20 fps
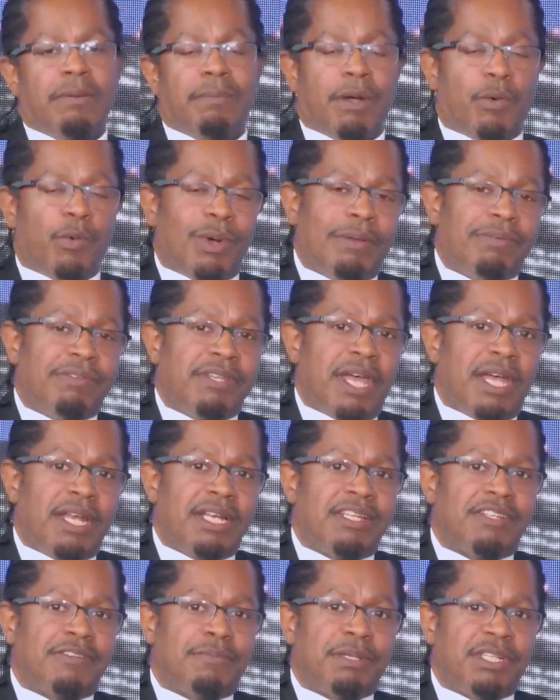My
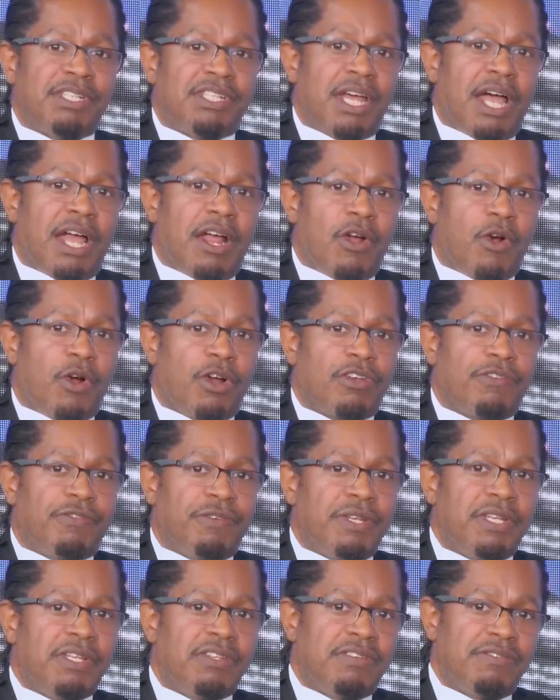website is Majai Arts
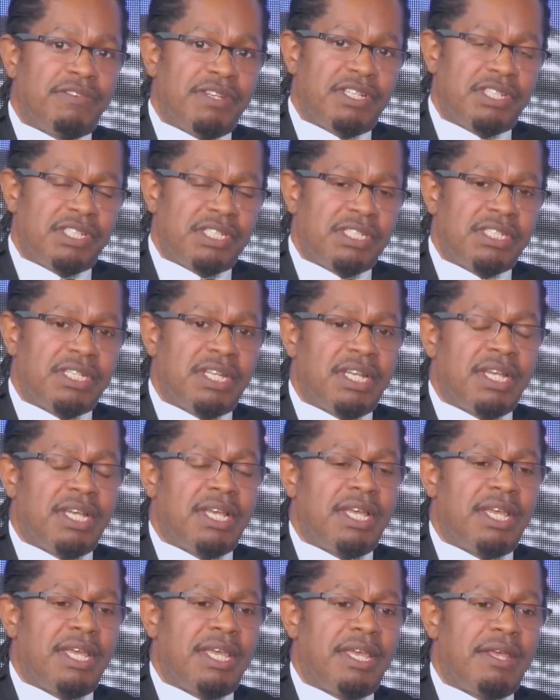Fitness Division,
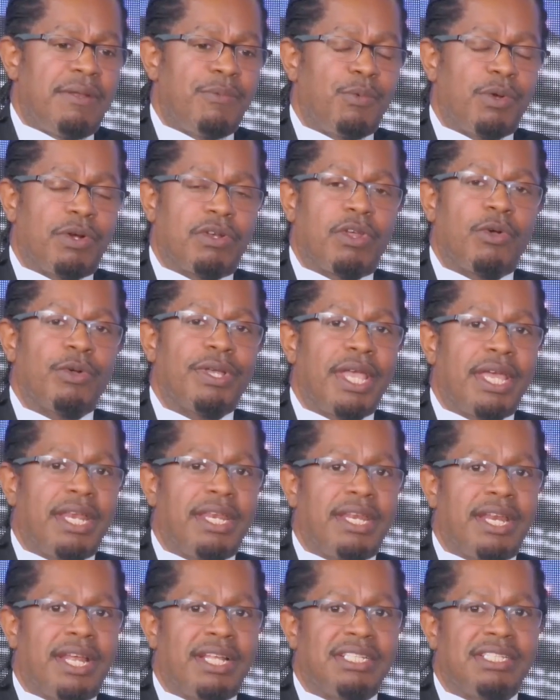and we're
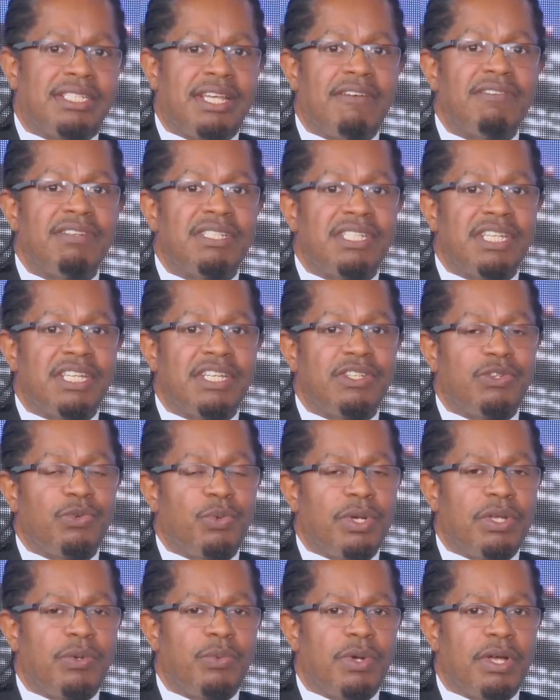located at
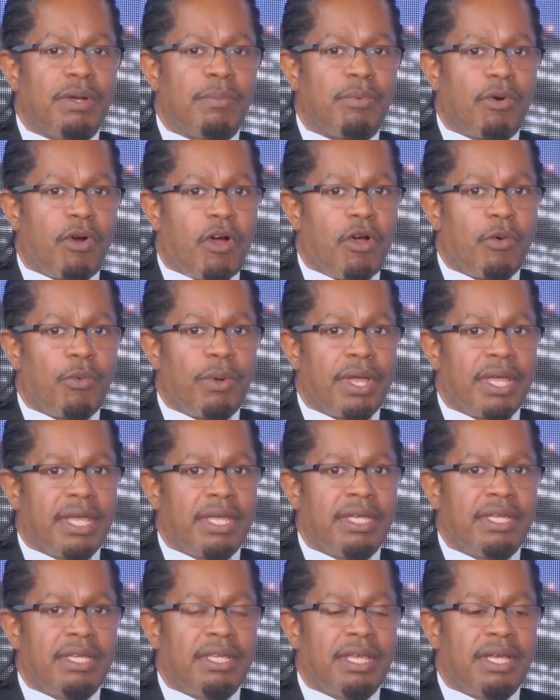1721
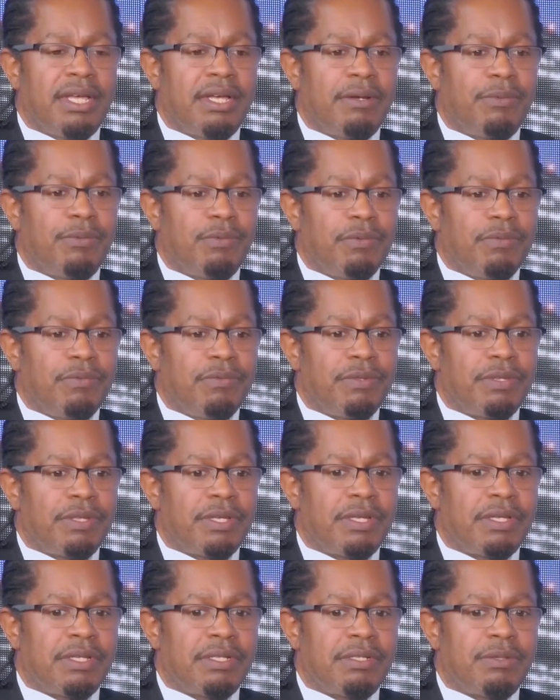Broadway.
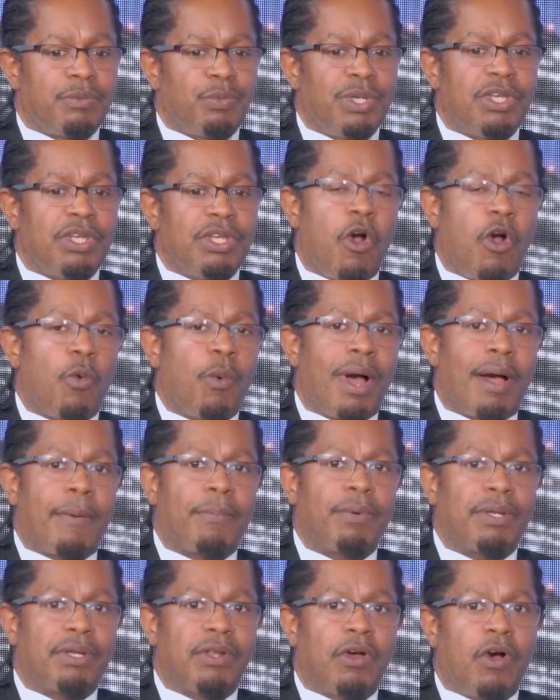We
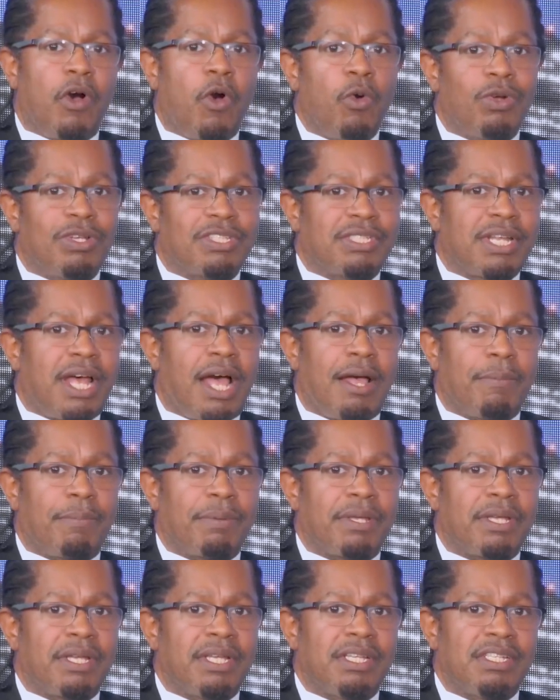co-op with Oak
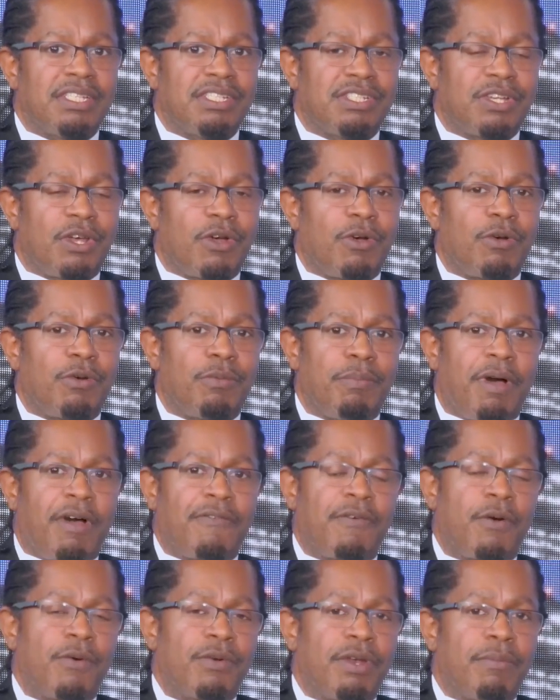Stop. So my
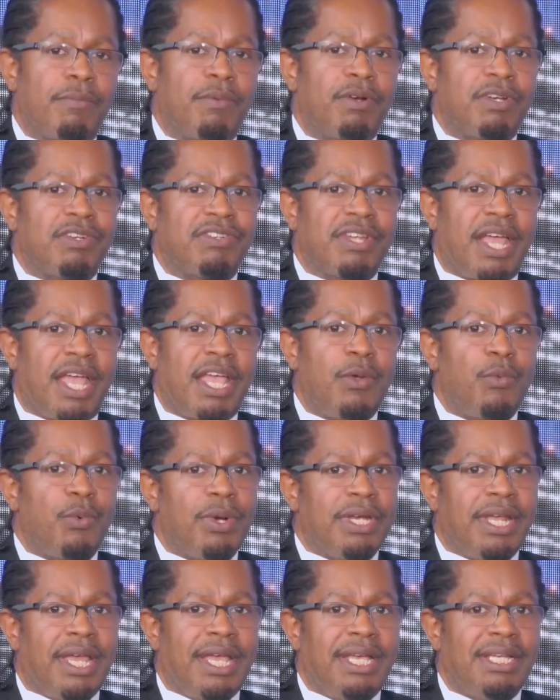phone number is
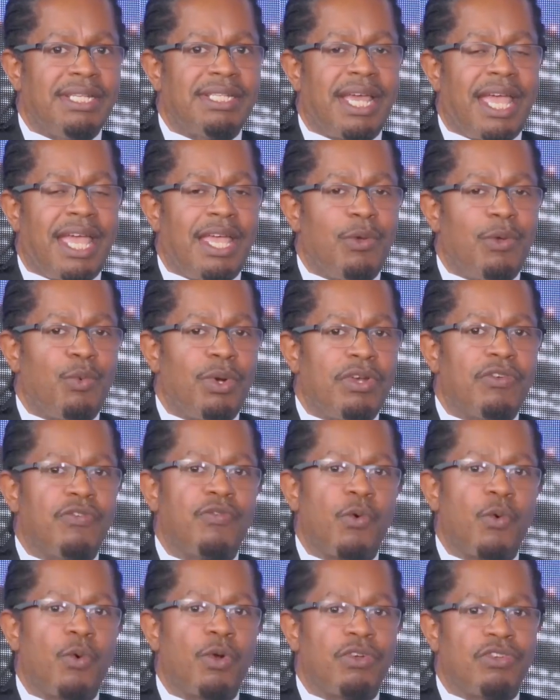
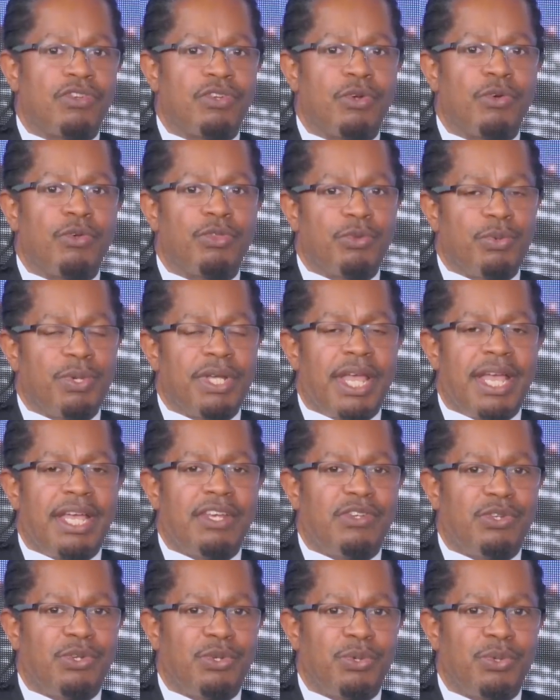
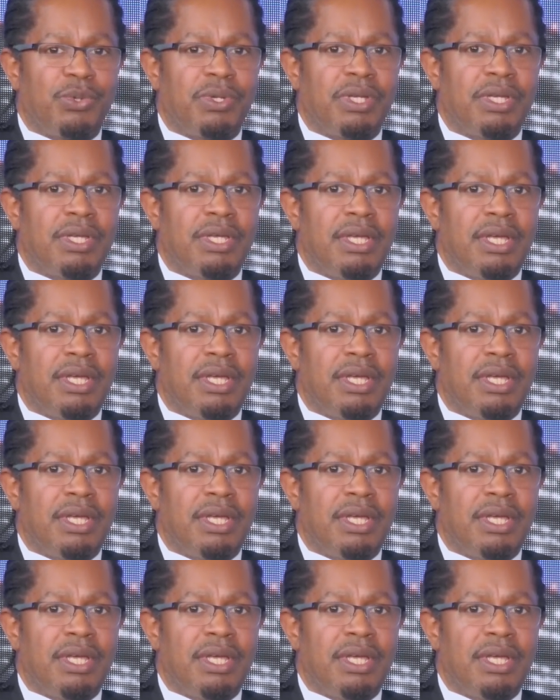818-814-0382.